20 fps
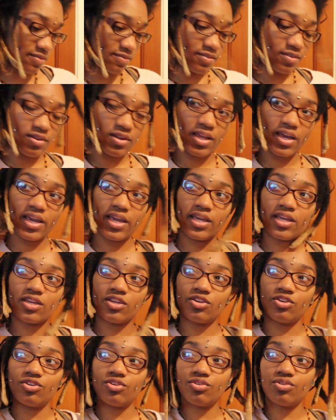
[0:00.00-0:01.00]
feel
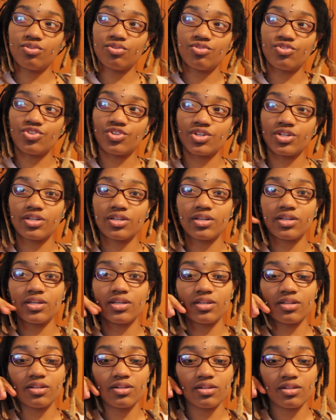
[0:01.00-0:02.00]
like you
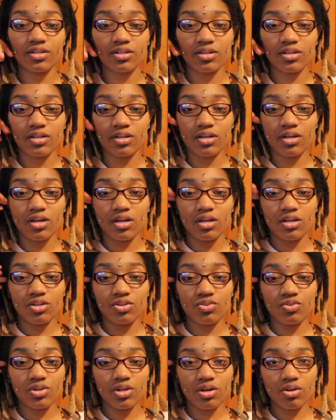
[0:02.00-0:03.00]
should,
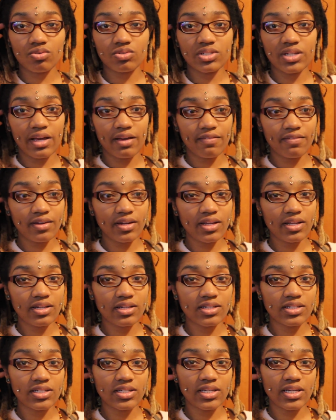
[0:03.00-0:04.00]
you know,
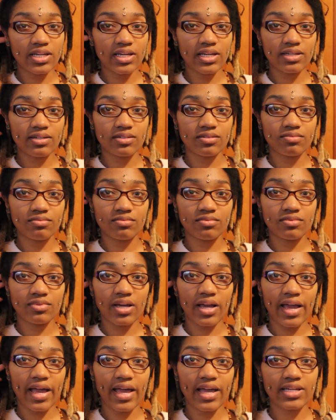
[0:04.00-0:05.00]
definitely
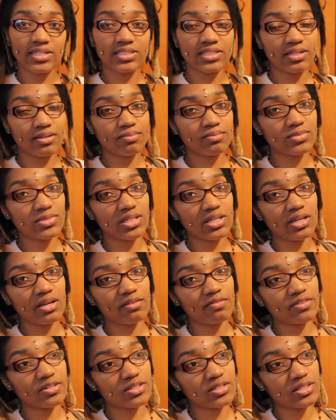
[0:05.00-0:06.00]
ask them to
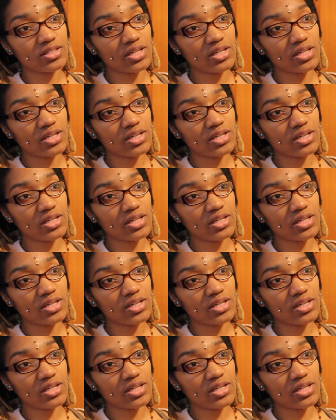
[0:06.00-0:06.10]
look for